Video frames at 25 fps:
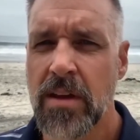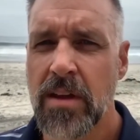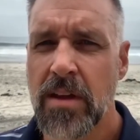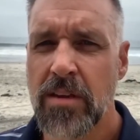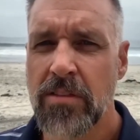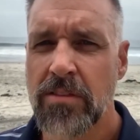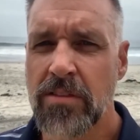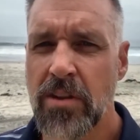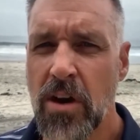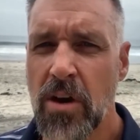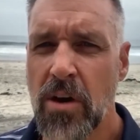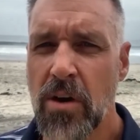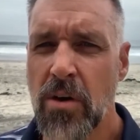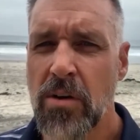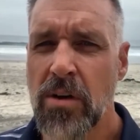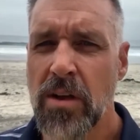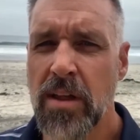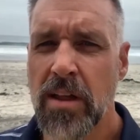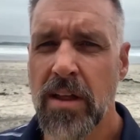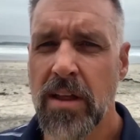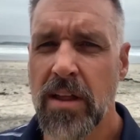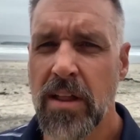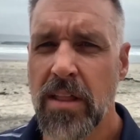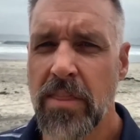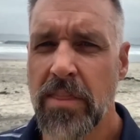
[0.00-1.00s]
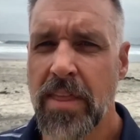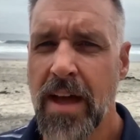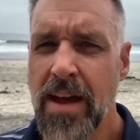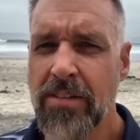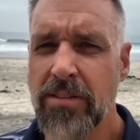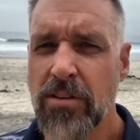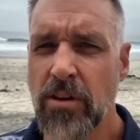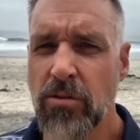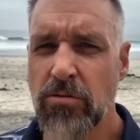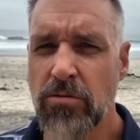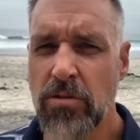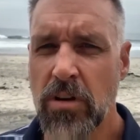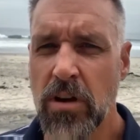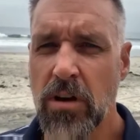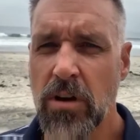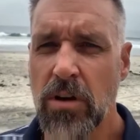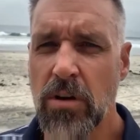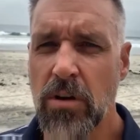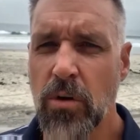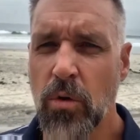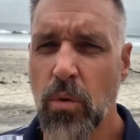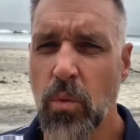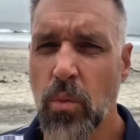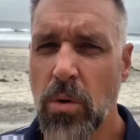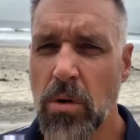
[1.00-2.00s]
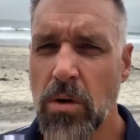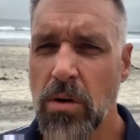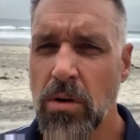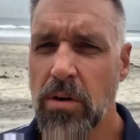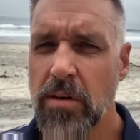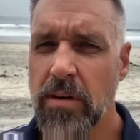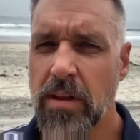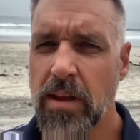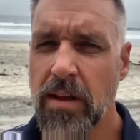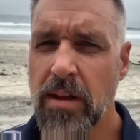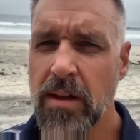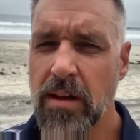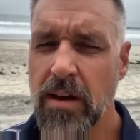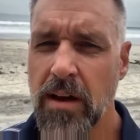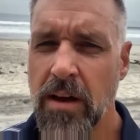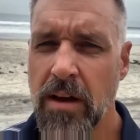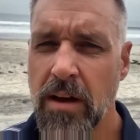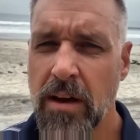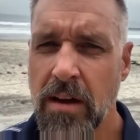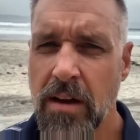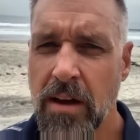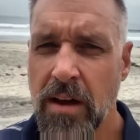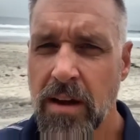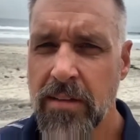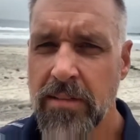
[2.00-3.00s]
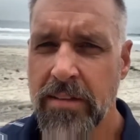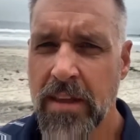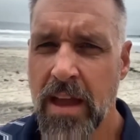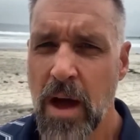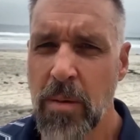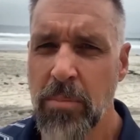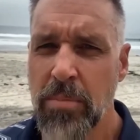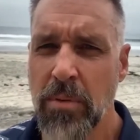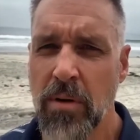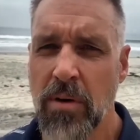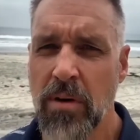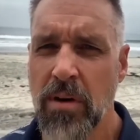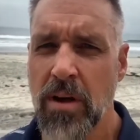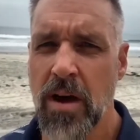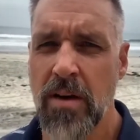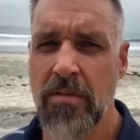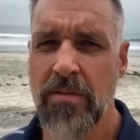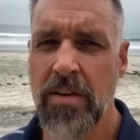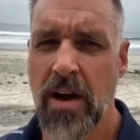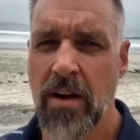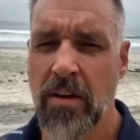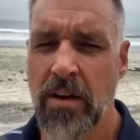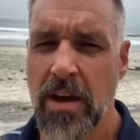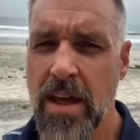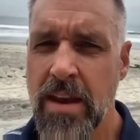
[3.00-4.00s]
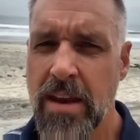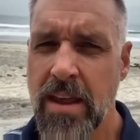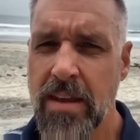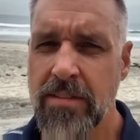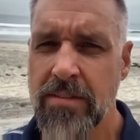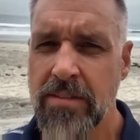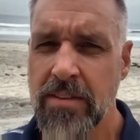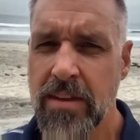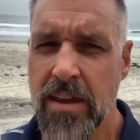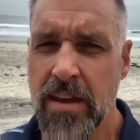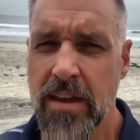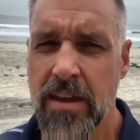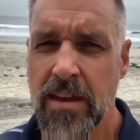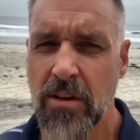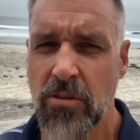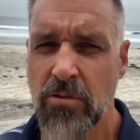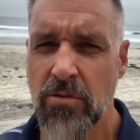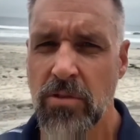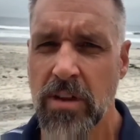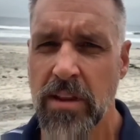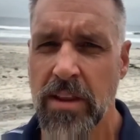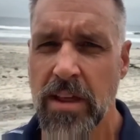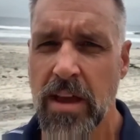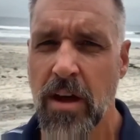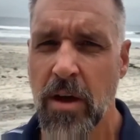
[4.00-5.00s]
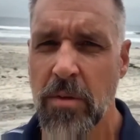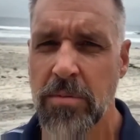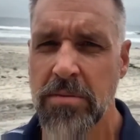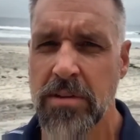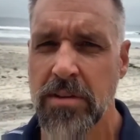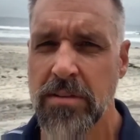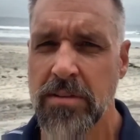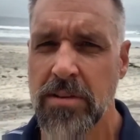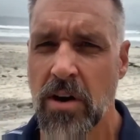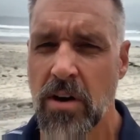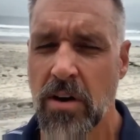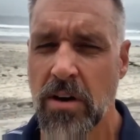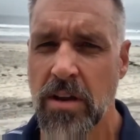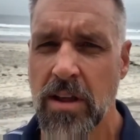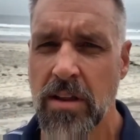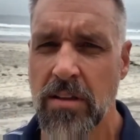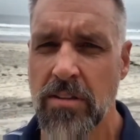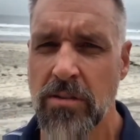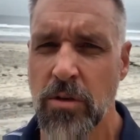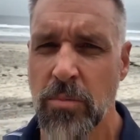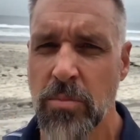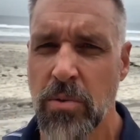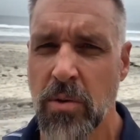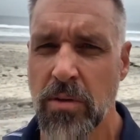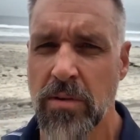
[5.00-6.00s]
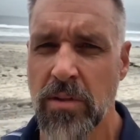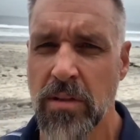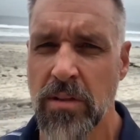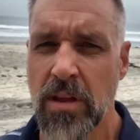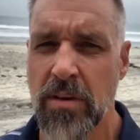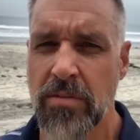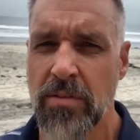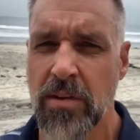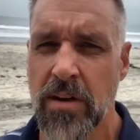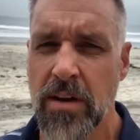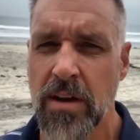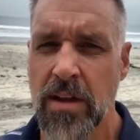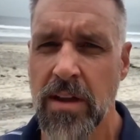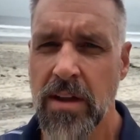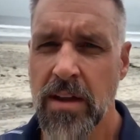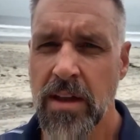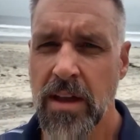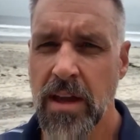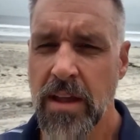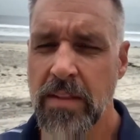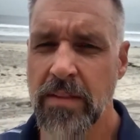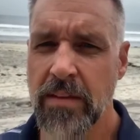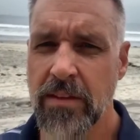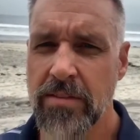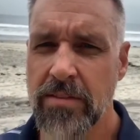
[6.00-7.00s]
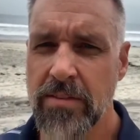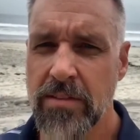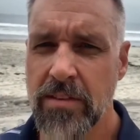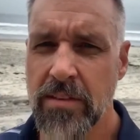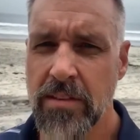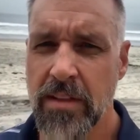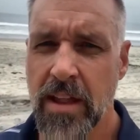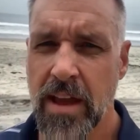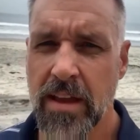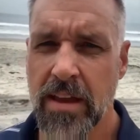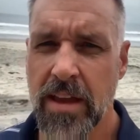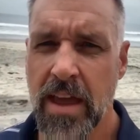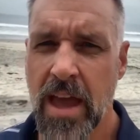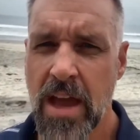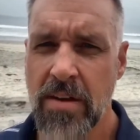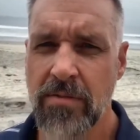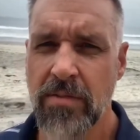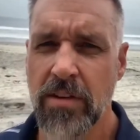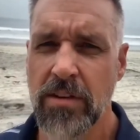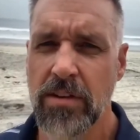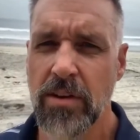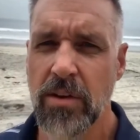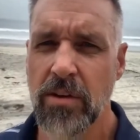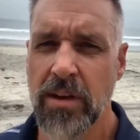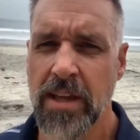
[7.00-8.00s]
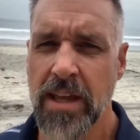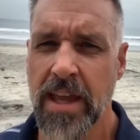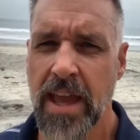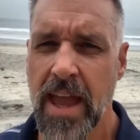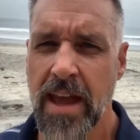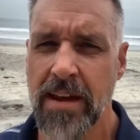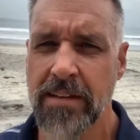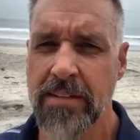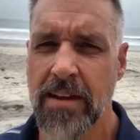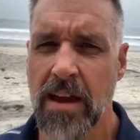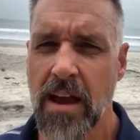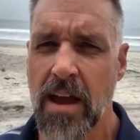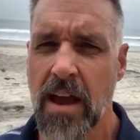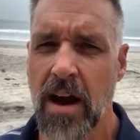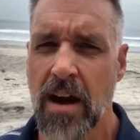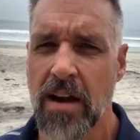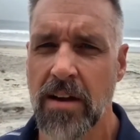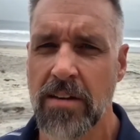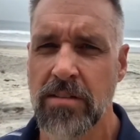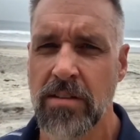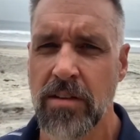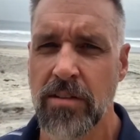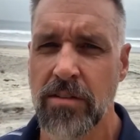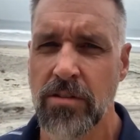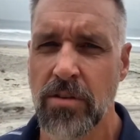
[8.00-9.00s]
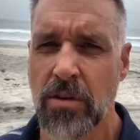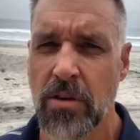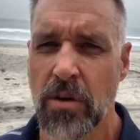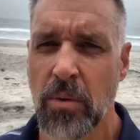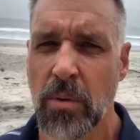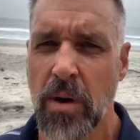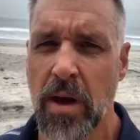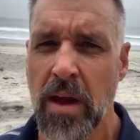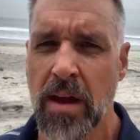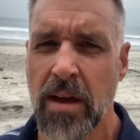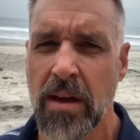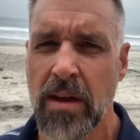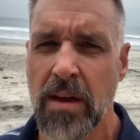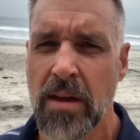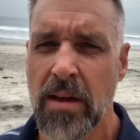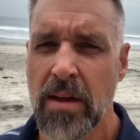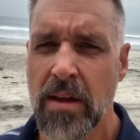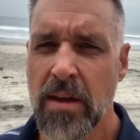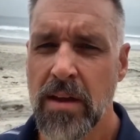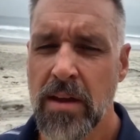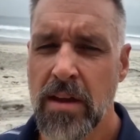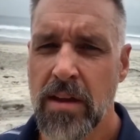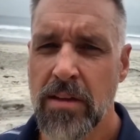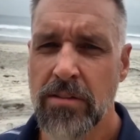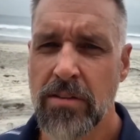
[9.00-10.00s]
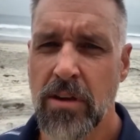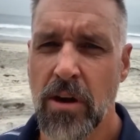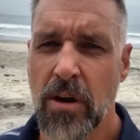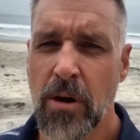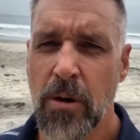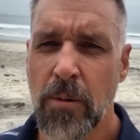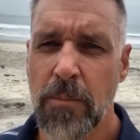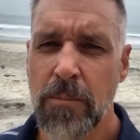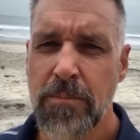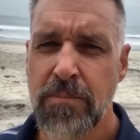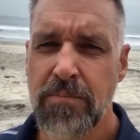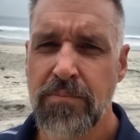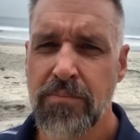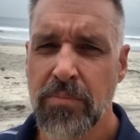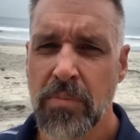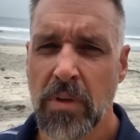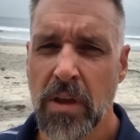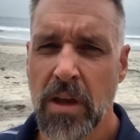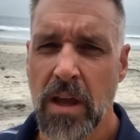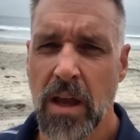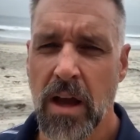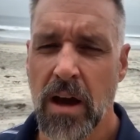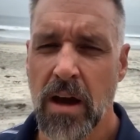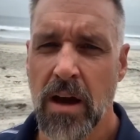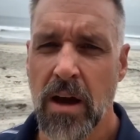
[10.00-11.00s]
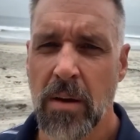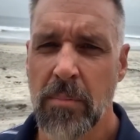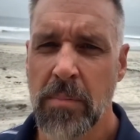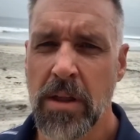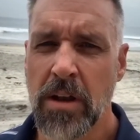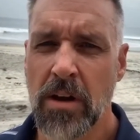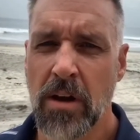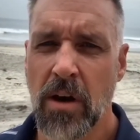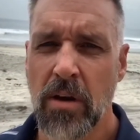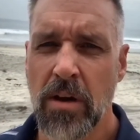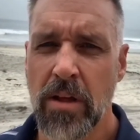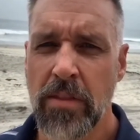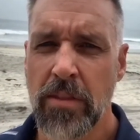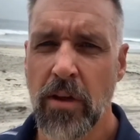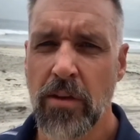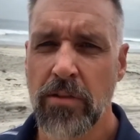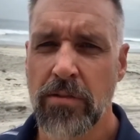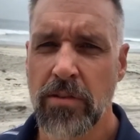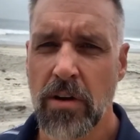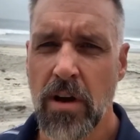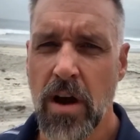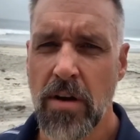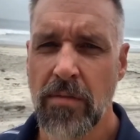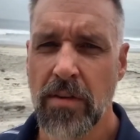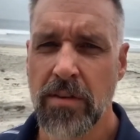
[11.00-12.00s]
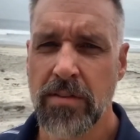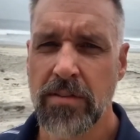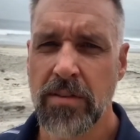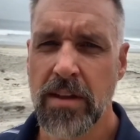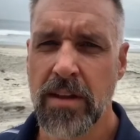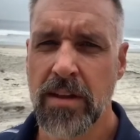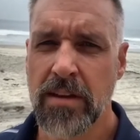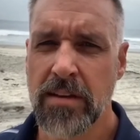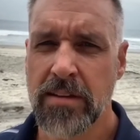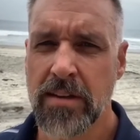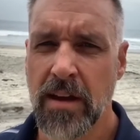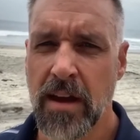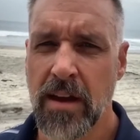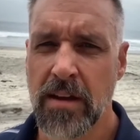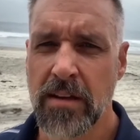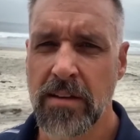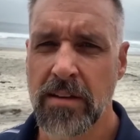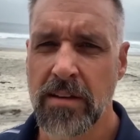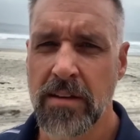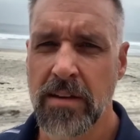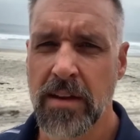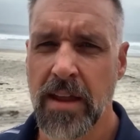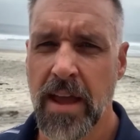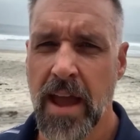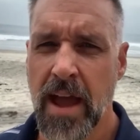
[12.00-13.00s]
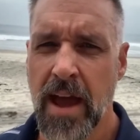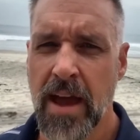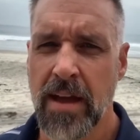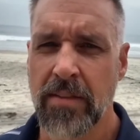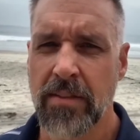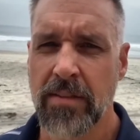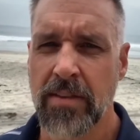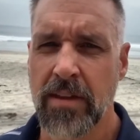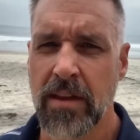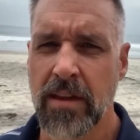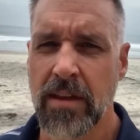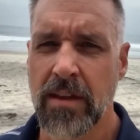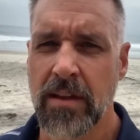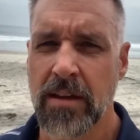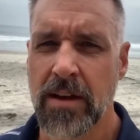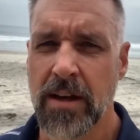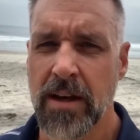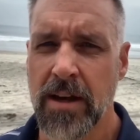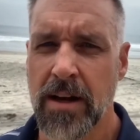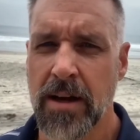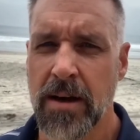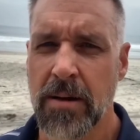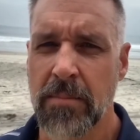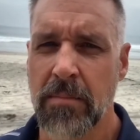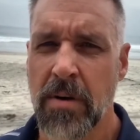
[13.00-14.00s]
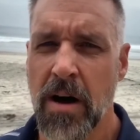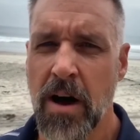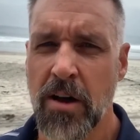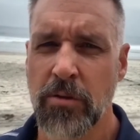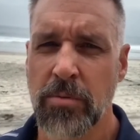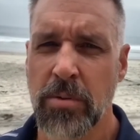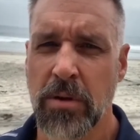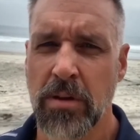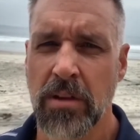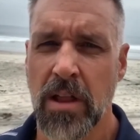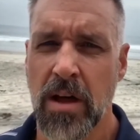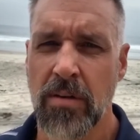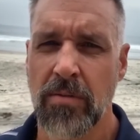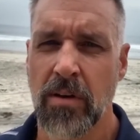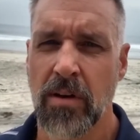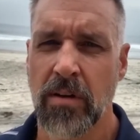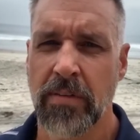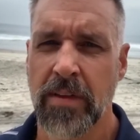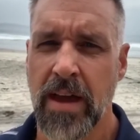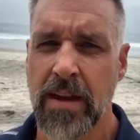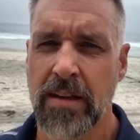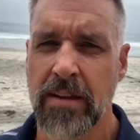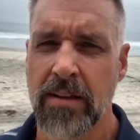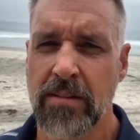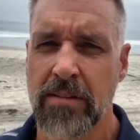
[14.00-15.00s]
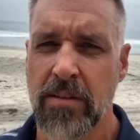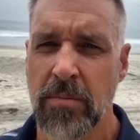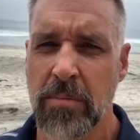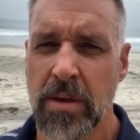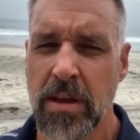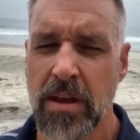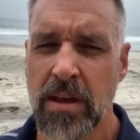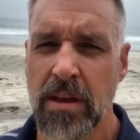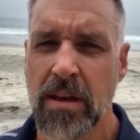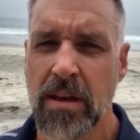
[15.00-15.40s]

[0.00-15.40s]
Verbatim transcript: So that's a real world uh, example of how NAC really helps to target and support the liver in this like heavy duty antioxidant sort of way. So, um, you know, and those are obviously done at the um, hospital level and that needs to be